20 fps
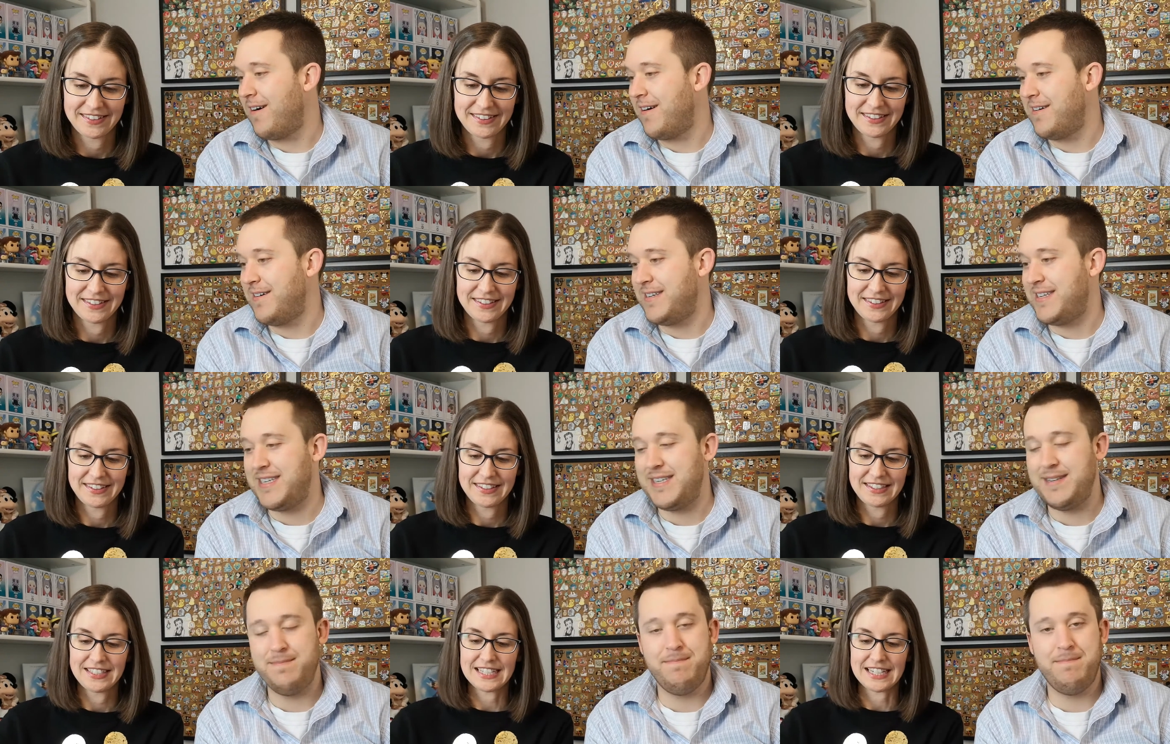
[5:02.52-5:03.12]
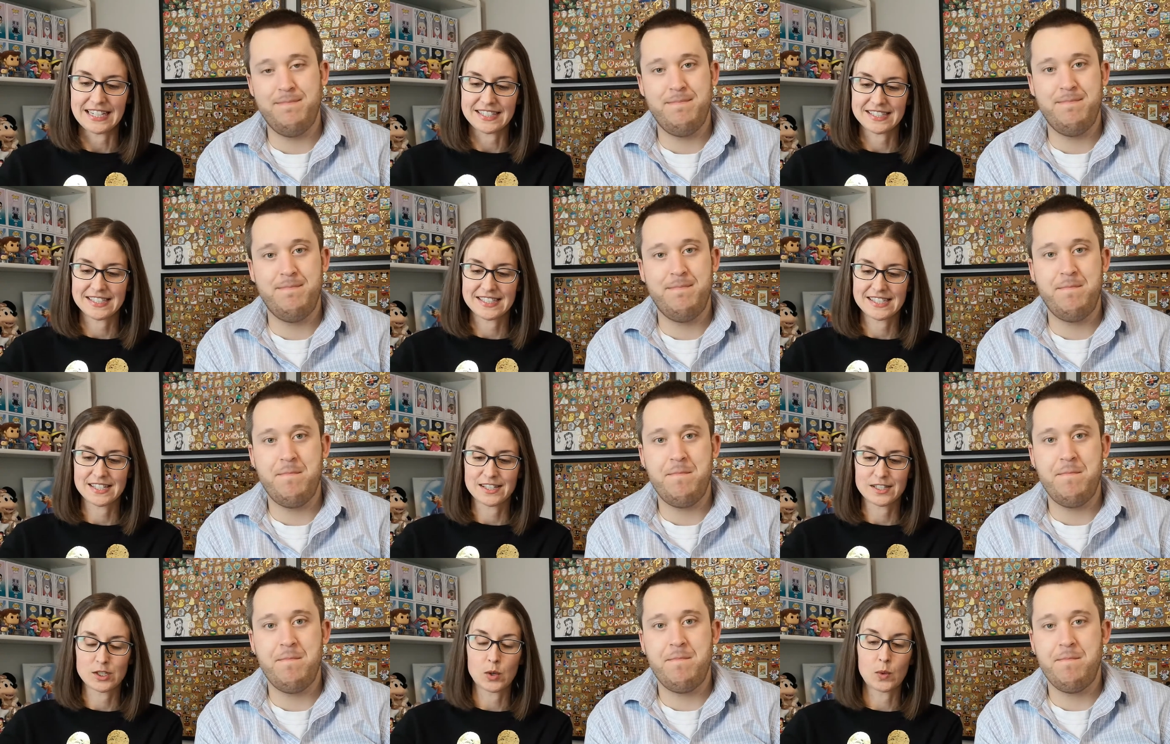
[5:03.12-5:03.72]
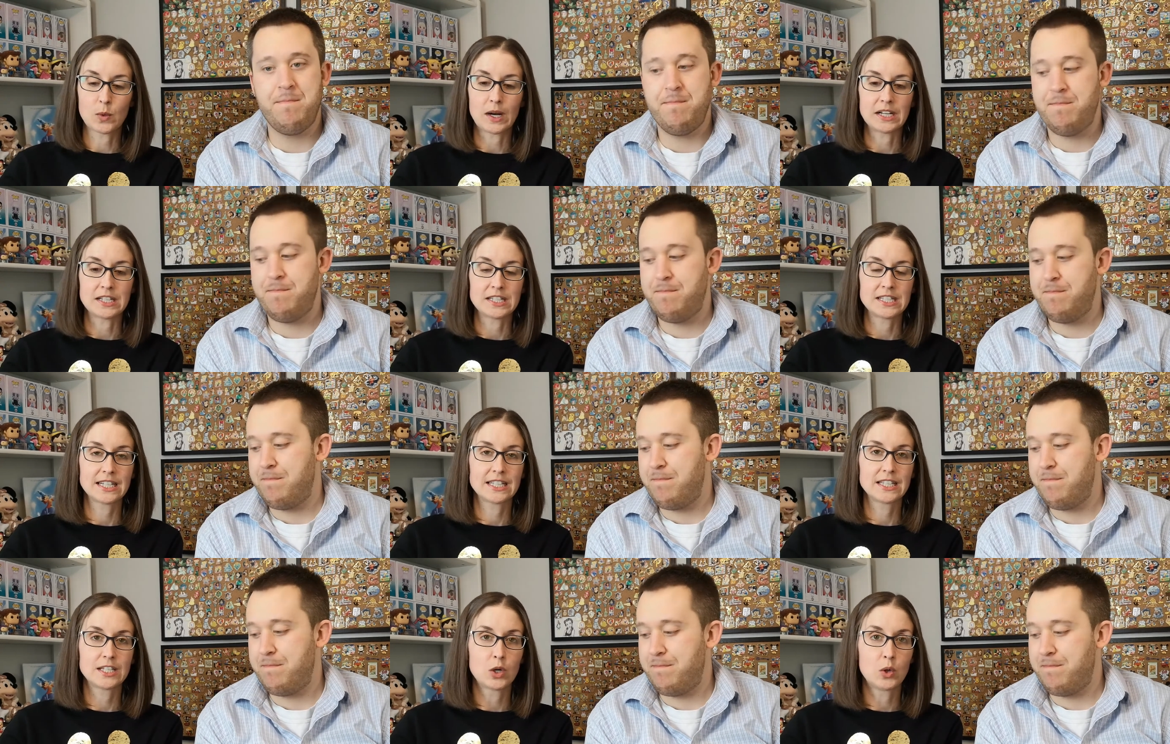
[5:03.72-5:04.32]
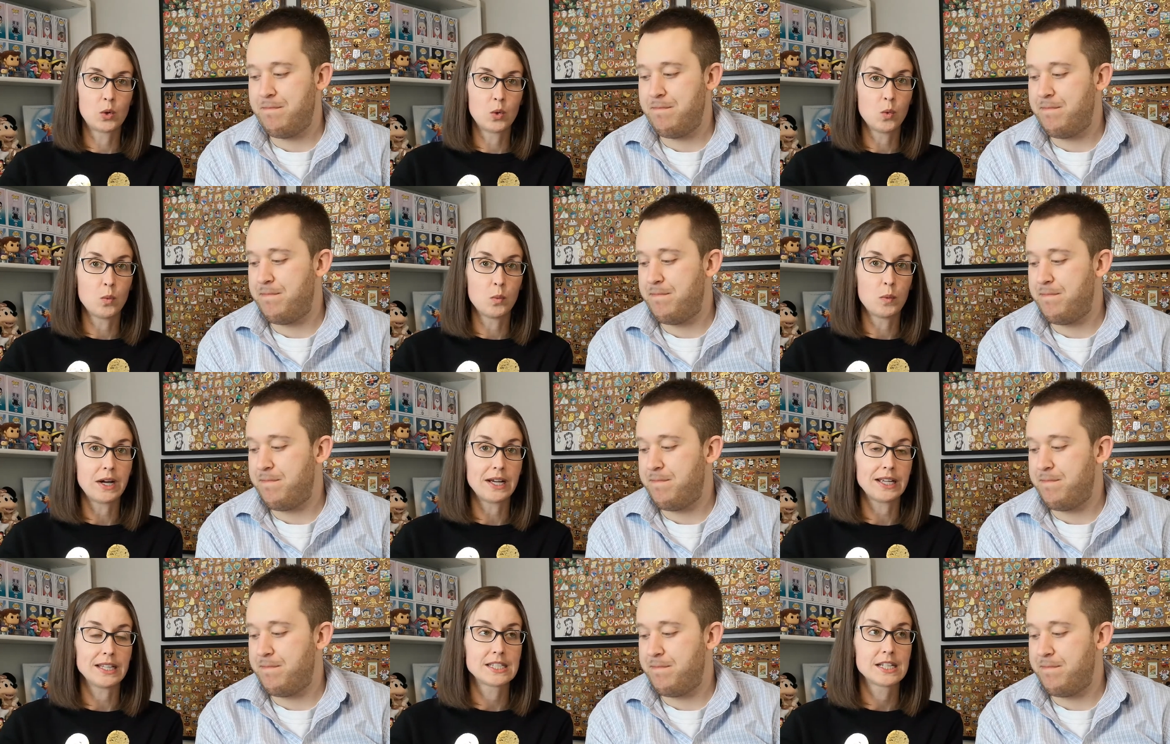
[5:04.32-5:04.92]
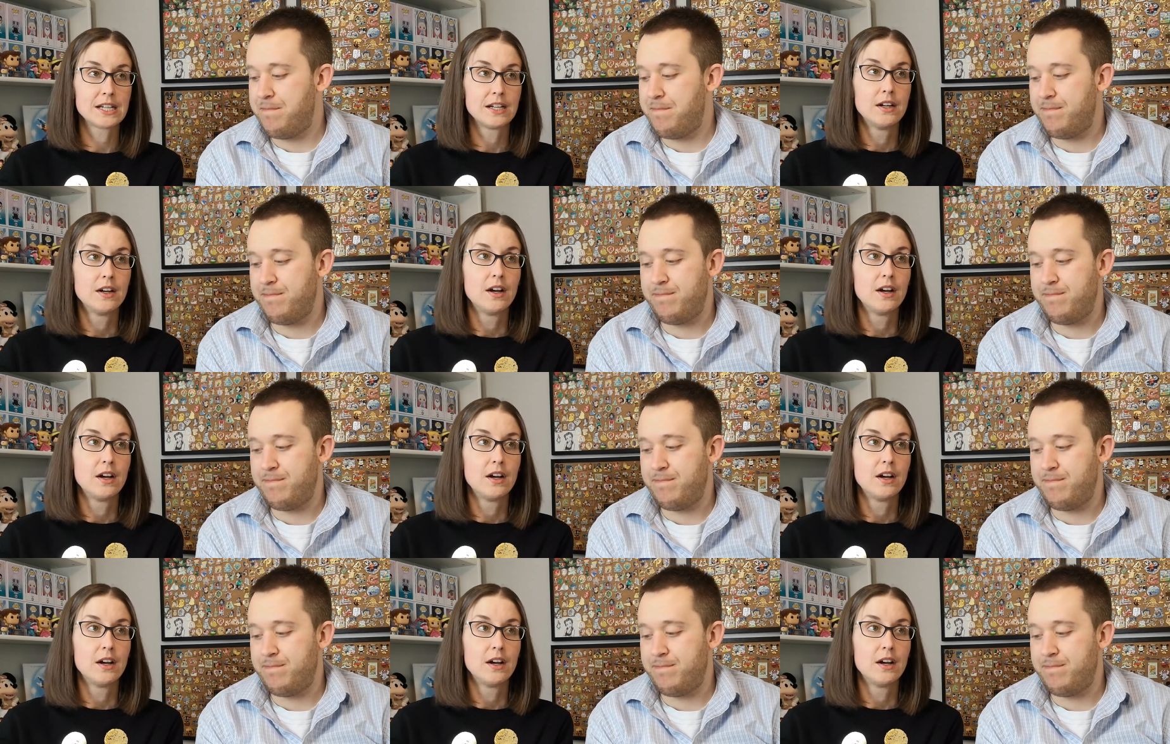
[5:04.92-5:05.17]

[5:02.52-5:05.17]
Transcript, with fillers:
Speaker 1: cards. Yes. So I did know what